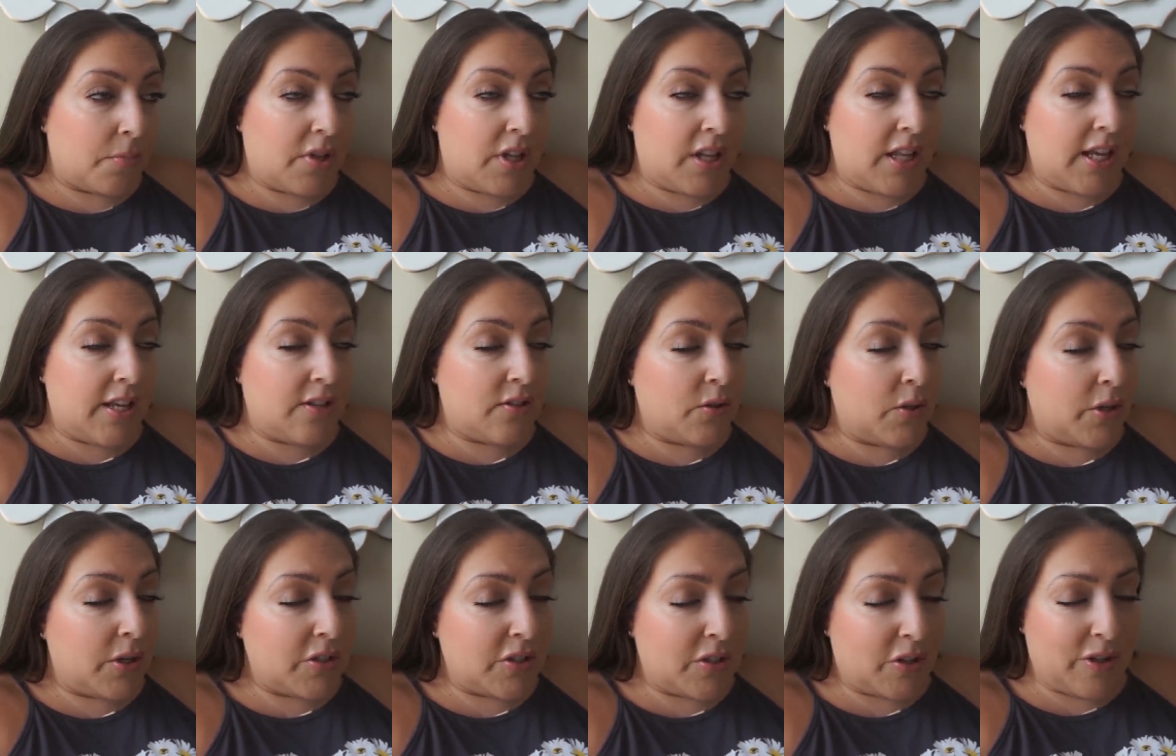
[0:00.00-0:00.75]
please
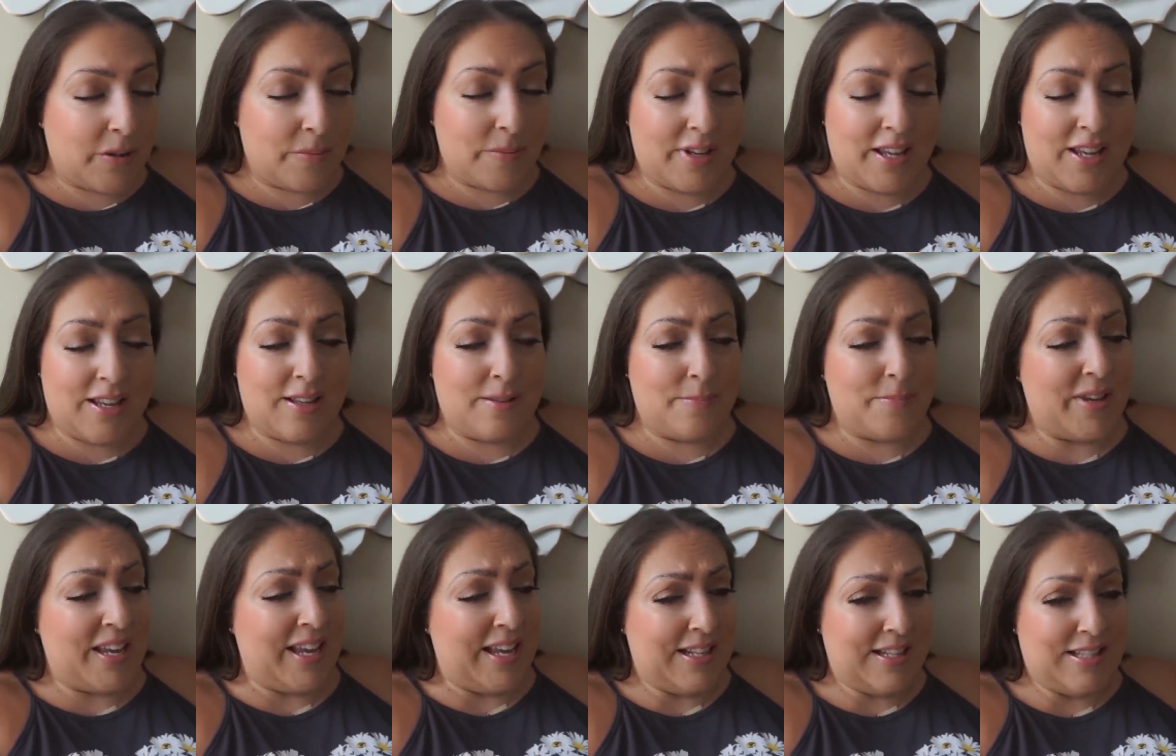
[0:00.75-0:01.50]
Lord, don't
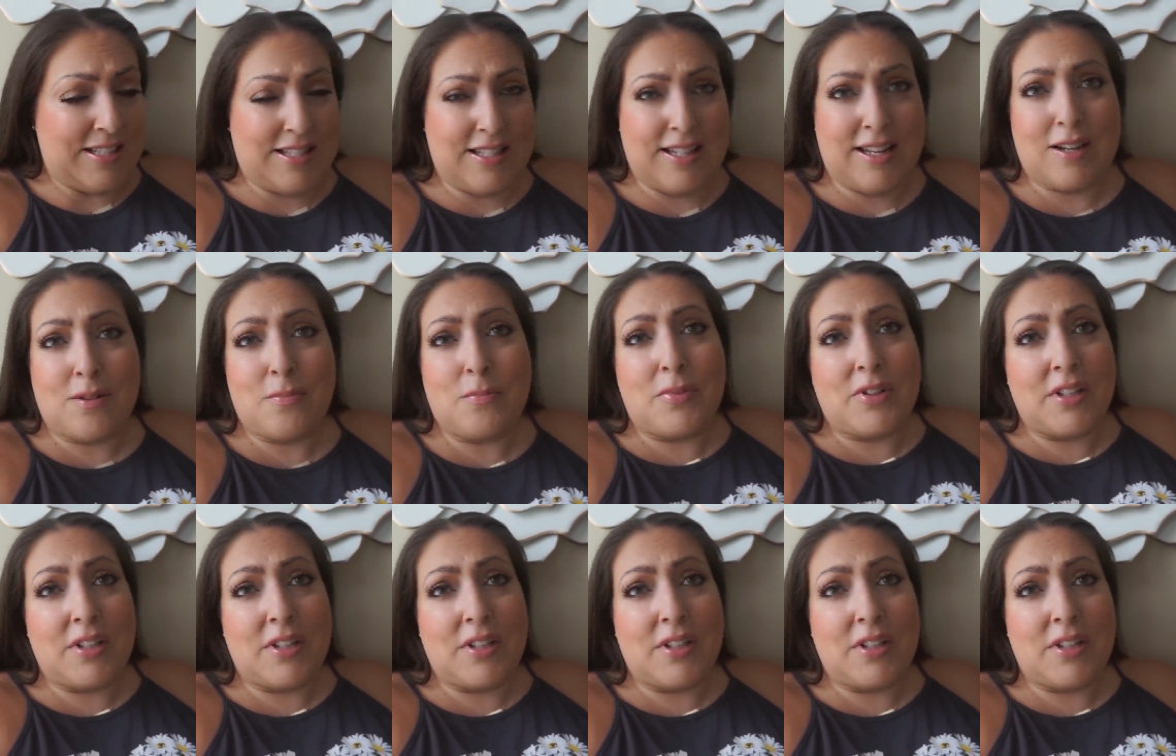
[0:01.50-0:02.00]
get me getting sick.